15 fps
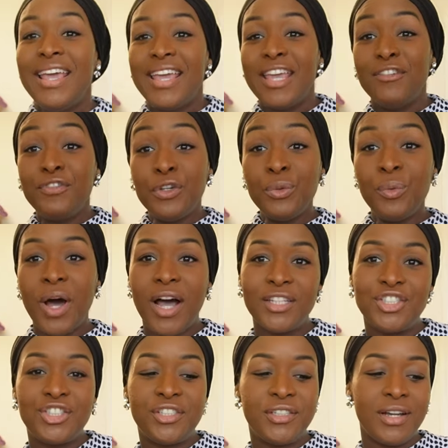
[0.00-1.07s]
If you
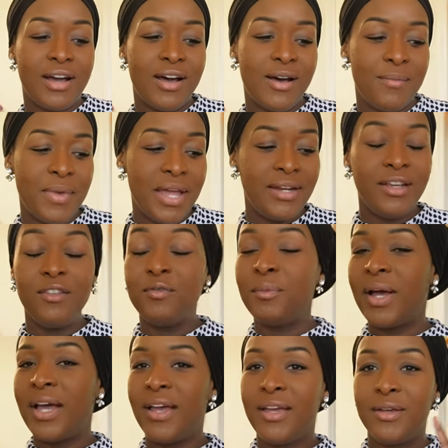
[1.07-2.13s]
watched any of
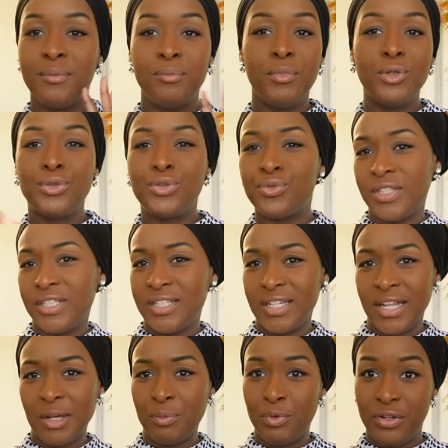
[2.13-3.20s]
my most recent,
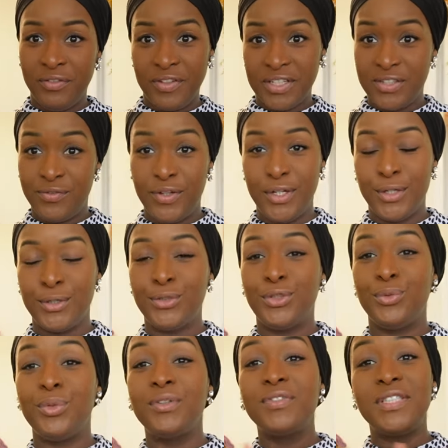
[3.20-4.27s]
like, previous videos,
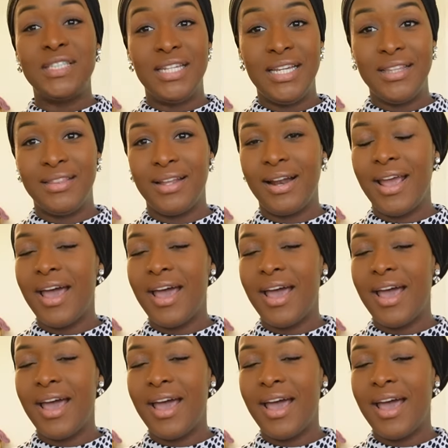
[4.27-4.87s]
you would have seen that I